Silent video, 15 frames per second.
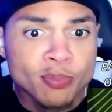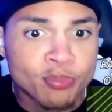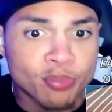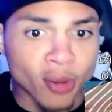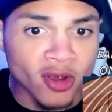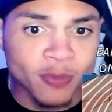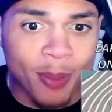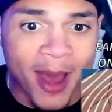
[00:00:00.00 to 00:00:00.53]

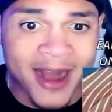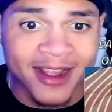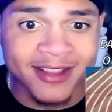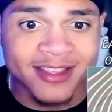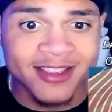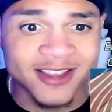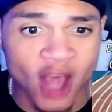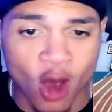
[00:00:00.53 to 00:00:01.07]
Bad
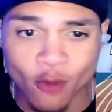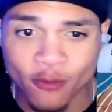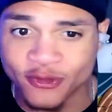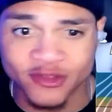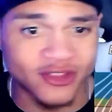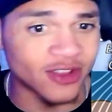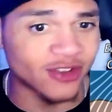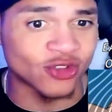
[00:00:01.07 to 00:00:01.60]

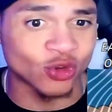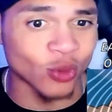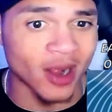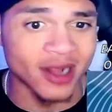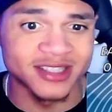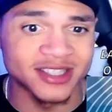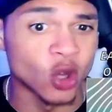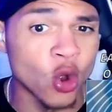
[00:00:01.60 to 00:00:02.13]
itself
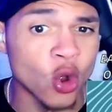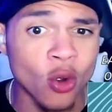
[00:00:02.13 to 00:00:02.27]
destruct too?